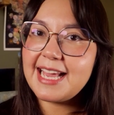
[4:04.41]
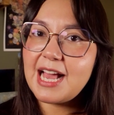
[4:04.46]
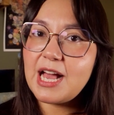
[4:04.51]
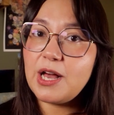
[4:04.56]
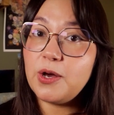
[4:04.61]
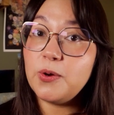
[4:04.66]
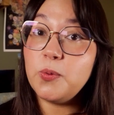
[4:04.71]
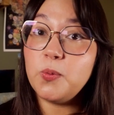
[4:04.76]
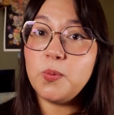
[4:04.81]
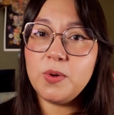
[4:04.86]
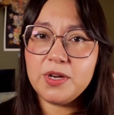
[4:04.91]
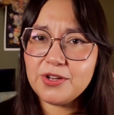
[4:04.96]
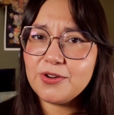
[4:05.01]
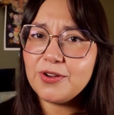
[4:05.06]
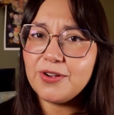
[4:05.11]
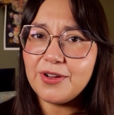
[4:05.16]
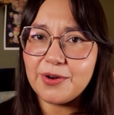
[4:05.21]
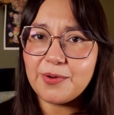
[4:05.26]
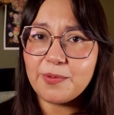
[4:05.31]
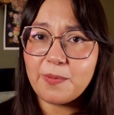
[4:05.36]
out what you're
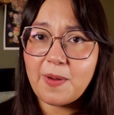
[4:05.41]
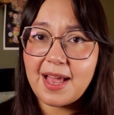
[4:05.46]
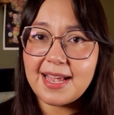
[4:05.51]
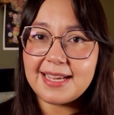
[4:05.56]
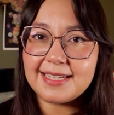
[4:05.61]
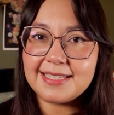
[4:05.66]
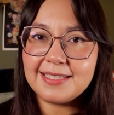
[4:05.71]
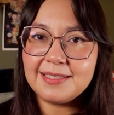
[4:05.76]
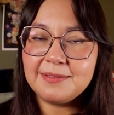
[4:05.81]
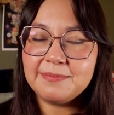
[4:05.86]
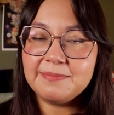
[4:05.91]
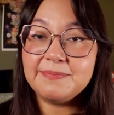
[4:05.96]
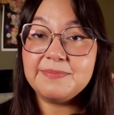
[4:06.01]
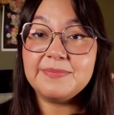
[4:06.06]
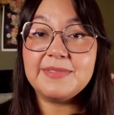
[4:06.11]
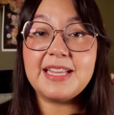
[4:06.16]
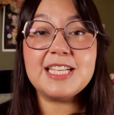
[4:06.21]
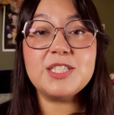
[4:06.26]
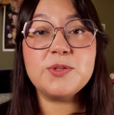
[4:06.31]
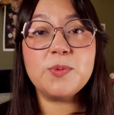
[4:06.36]
gonna write.
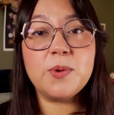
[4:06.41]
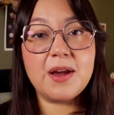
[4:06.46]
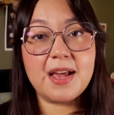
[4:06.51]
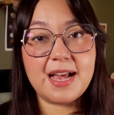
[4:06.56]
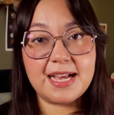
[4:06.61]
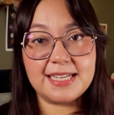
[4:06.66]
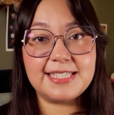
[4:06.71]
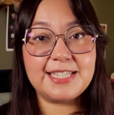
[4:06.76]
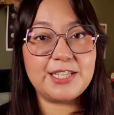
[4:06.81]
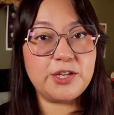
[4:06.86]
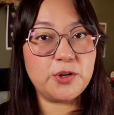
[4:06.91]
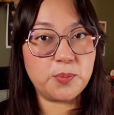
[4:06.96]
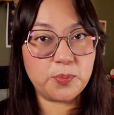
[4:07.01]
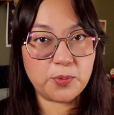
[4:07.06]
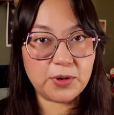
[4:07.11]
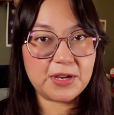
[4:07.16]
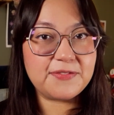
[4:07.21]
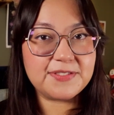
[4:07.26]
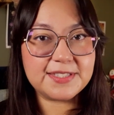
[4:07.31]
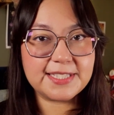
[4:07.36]
That's where SEO
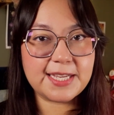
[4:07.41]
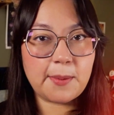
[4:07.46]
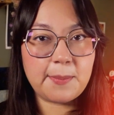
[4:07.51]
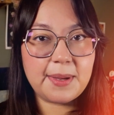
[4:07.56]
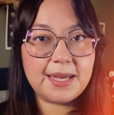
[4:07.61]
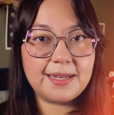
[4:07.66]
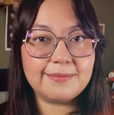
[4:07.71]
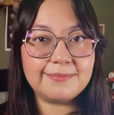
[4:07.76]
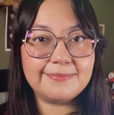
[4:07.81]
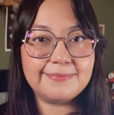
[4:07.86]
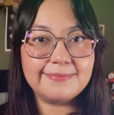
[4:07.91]
Briefs come in.